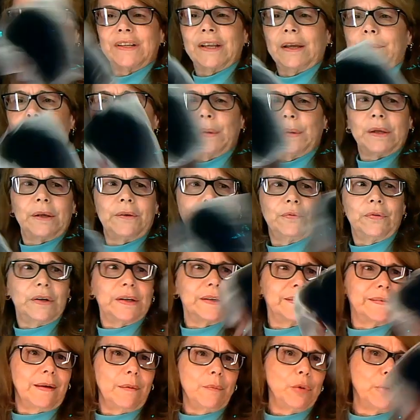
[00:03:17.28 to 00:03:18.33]
can be, for
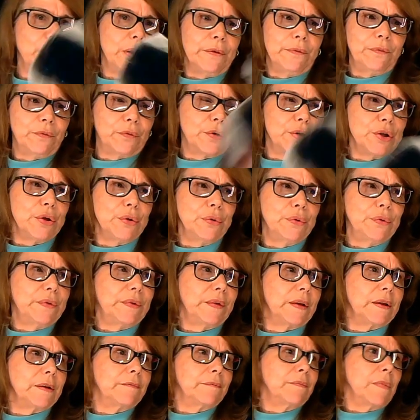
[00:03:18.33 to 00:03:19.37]
example, if we're
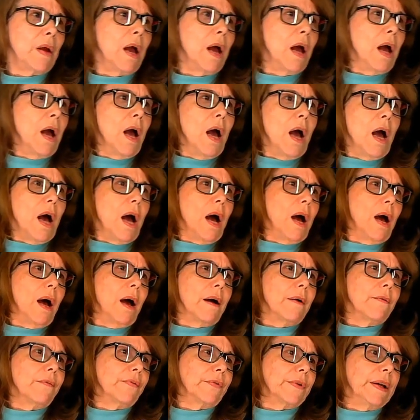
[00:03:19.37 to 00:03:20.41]
using
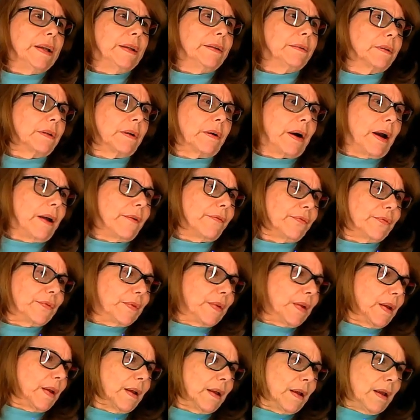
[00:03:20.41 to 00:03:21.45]

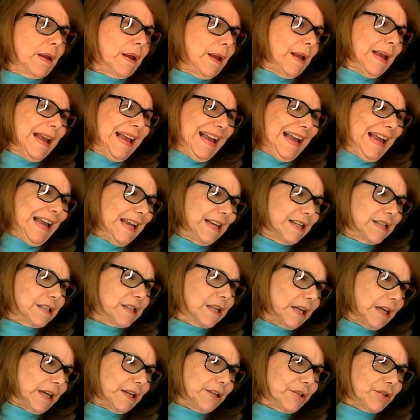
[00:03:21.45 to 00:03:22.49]
Friedel-Crafts
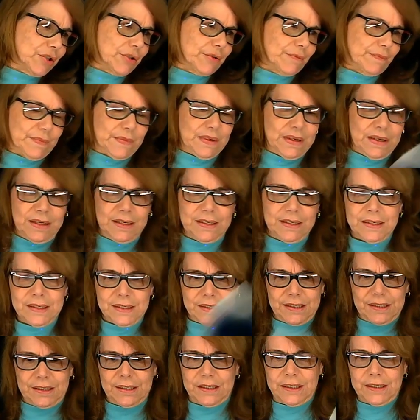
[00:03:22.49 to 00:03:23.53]
acylation. Let's
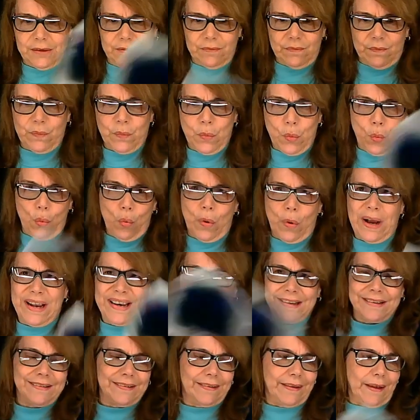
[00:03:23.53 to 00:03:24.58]
see one
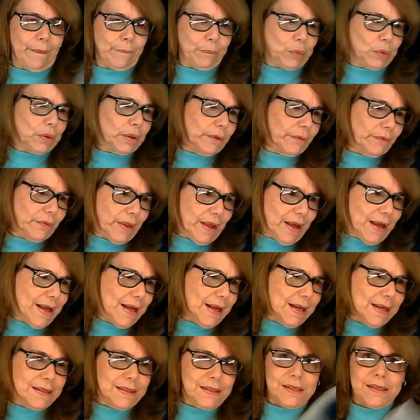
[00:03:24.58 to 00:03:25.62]
example of
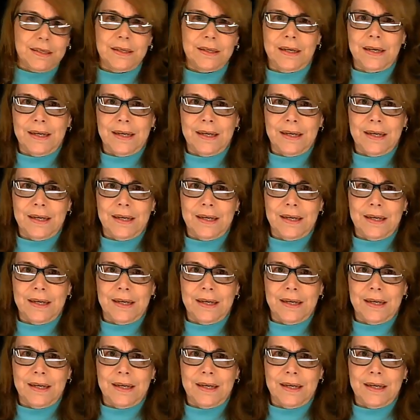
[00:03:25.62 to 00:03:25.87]
that.